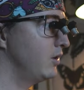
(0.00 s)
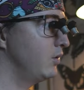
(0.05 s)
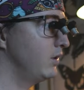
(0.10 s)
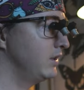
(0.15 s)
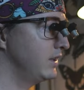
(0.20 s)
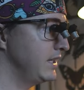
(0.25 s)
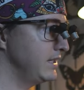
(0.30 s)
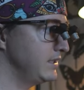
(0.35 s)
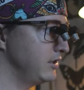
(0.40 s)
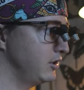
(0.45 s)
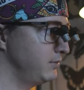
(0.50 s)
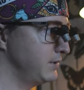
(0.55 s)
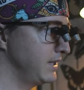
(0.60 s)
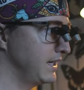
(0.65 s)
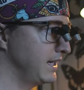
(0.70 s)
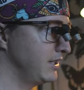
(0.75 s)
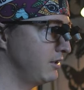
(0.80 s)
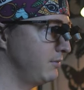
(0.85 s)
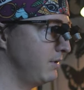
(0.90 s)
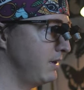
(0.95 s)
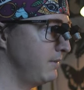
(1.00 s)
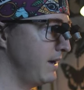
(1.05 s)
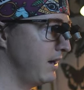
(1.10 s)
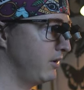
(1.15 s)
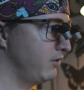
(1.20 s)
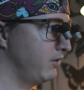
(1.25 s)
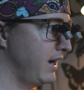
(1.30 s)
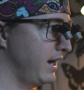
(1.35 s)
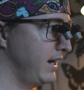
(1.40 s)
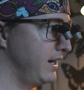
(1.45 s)
With these loupes, I get to be
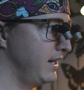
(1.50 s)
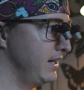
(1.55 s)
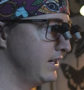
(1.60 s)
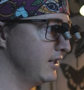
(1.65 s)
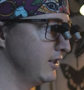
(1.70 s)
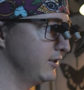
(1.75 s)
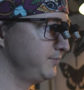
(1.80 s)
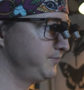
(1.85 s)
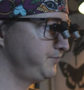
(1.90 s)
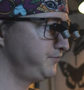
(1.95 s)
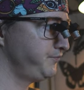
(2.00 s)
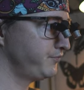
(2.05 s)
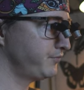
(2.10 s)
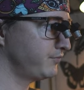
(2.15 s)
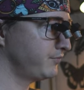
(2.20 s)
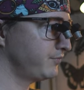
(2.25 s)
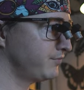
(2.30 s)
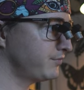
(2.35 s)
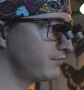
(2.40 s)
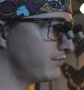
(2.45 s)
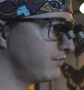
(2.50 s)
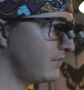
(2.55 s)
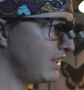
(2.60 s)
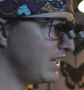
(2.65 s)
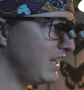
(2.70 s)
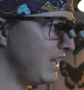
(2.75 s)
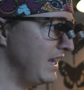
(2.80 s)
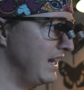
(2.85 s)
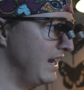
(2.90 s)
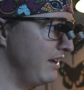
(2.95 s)
about right here.
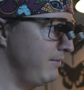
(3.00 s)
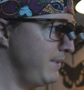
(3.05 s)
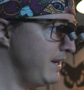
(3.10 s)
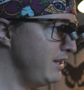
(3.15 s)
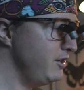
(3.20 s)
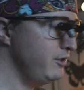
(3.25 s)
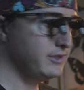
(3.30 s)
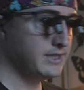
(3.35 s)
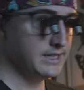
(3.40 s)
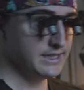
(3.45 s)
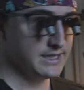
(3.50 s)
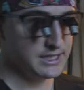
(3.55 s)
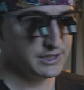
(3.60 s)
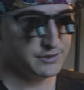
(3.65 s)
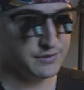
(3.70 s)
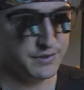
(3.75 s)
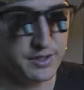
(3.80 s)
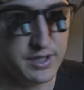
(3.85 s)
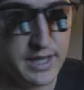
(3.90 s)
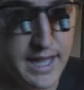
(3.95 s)
And I've been using these for the